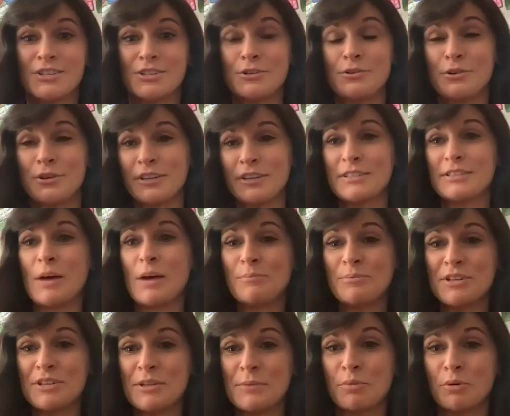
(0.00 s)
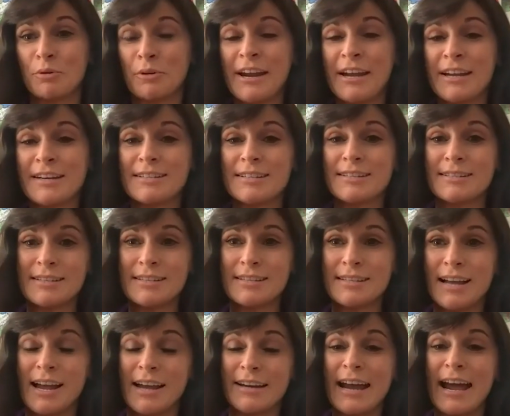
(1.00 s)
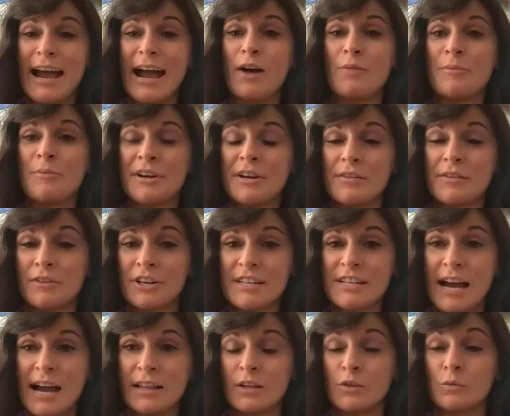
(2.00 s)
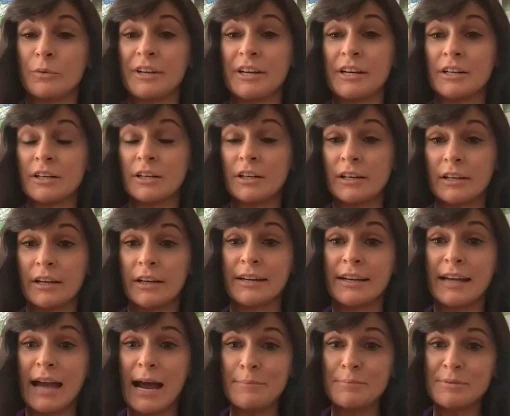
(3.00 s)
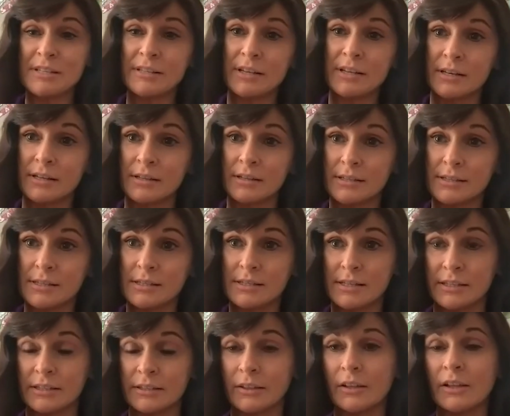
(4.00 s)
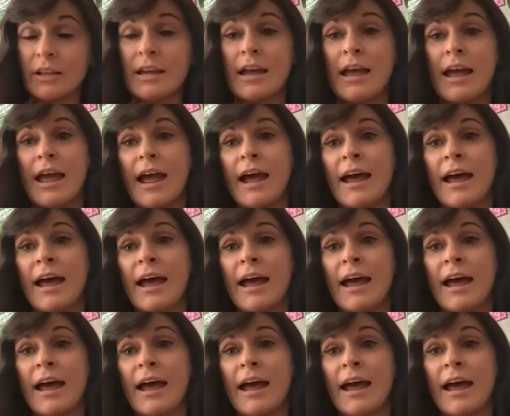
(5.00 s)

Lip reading: So it's up to the brand to decide how many of our talent we encapsulate in this deal.